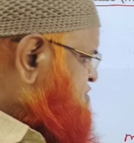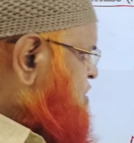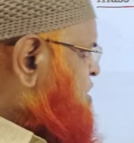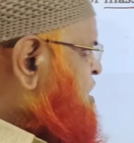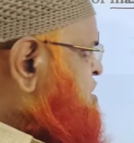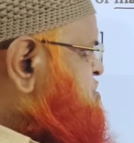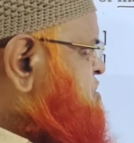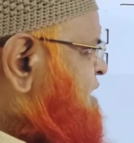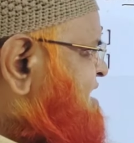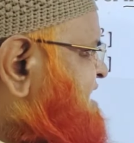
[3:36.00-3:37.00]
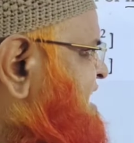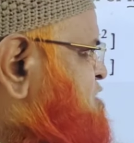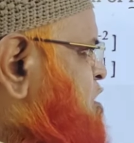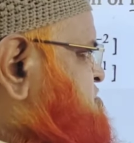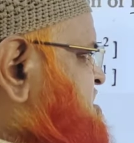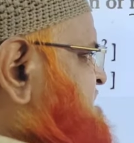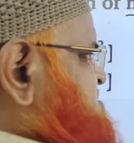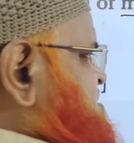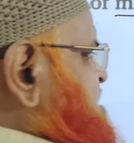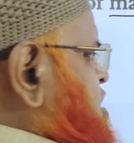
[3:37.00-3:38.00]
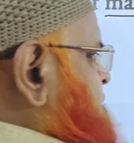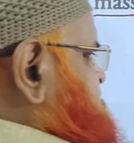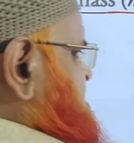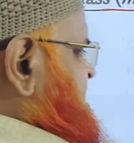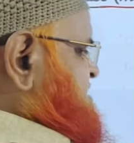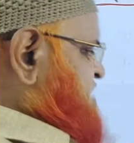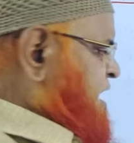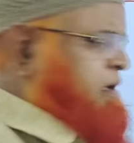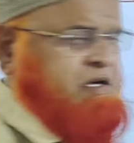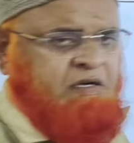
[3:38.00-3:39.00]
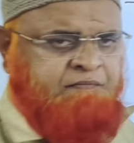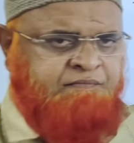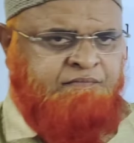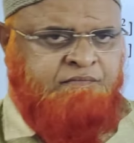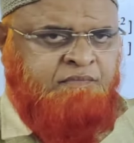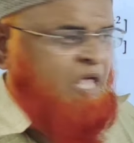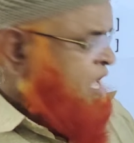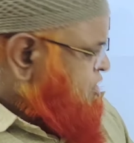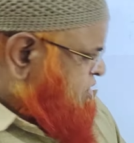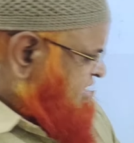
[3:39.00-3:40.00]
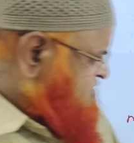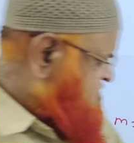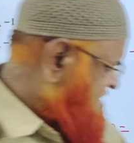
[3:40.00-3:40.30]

So your correct option is B option, I think. You can